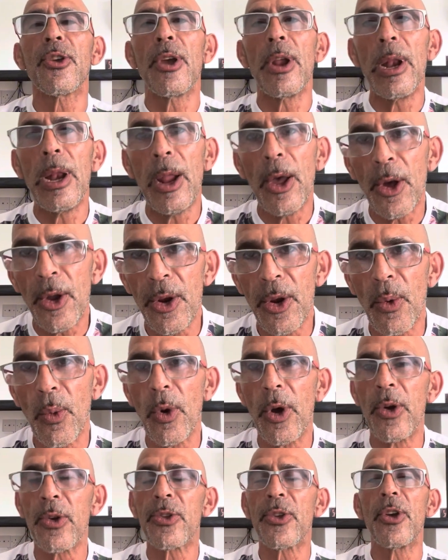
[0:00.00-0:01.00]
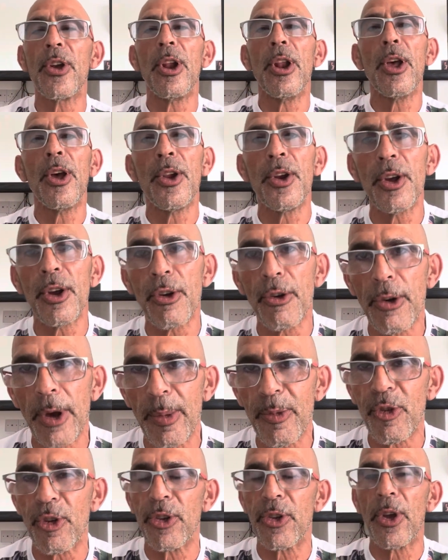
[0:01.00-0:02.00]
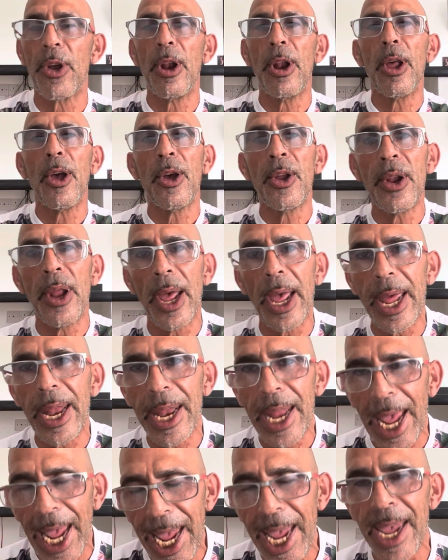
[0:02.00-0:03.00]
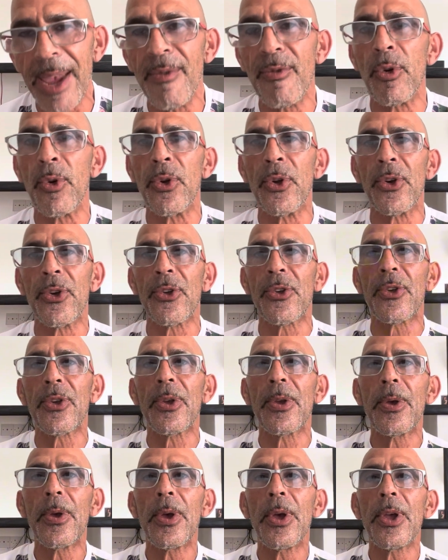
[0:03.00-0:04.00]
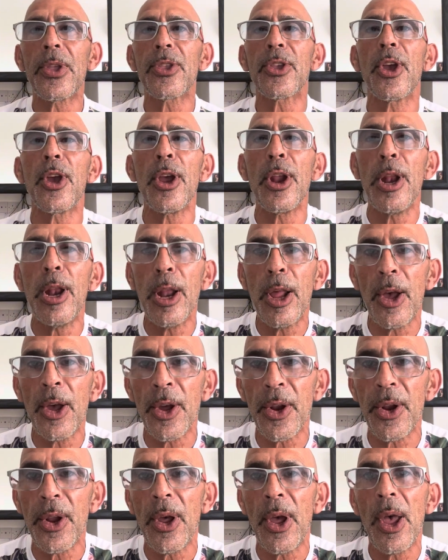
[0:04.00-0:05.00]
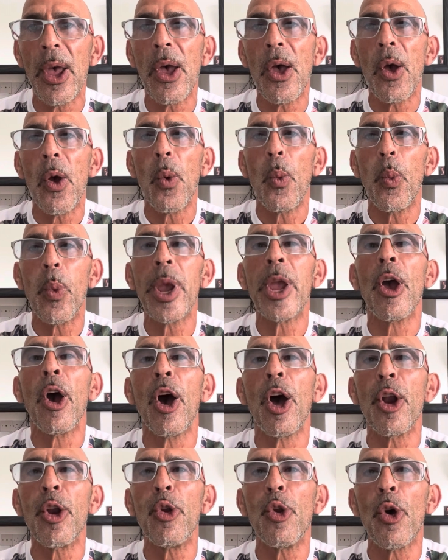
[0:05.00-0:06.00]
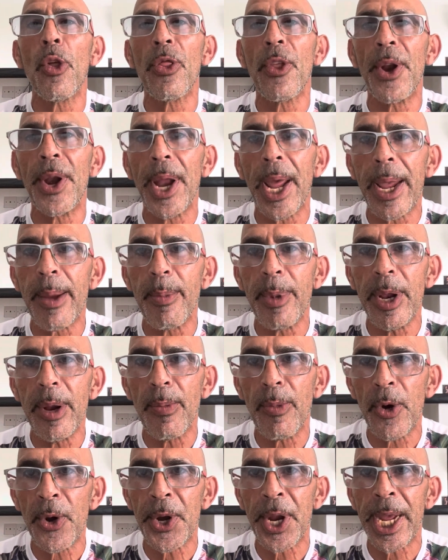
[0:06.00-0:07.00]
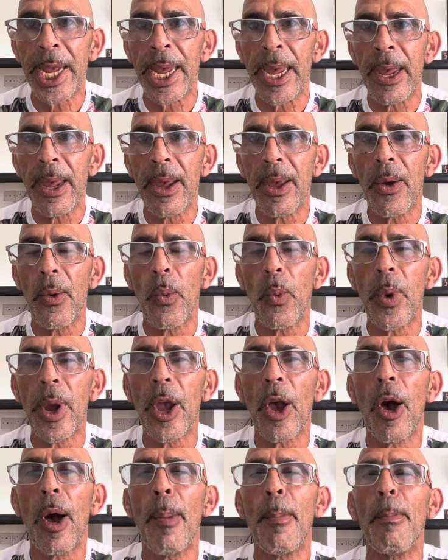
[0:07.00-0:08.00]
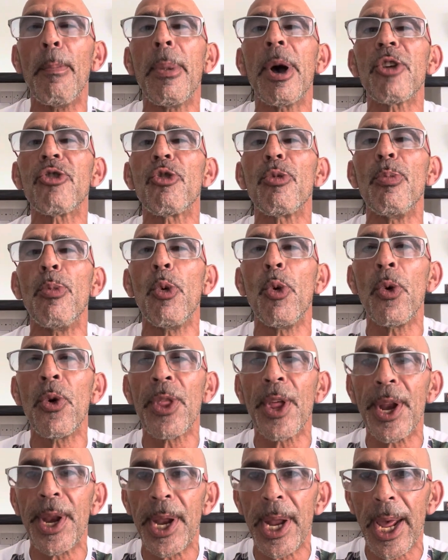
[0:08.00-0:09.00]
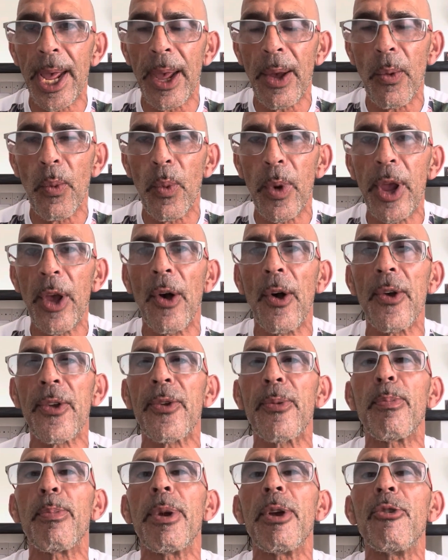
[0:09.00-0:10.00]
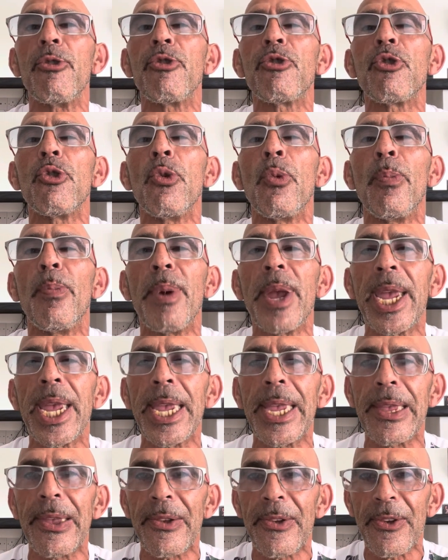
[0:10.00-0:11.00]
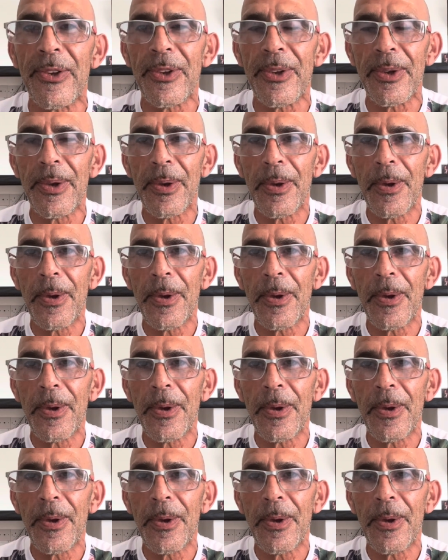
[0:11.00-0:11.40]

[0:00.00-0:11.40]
to learn the world, to learn the corruption, to learn the evilness, to learn we are not the name in the body. We are much more than that. We are spiritual beings.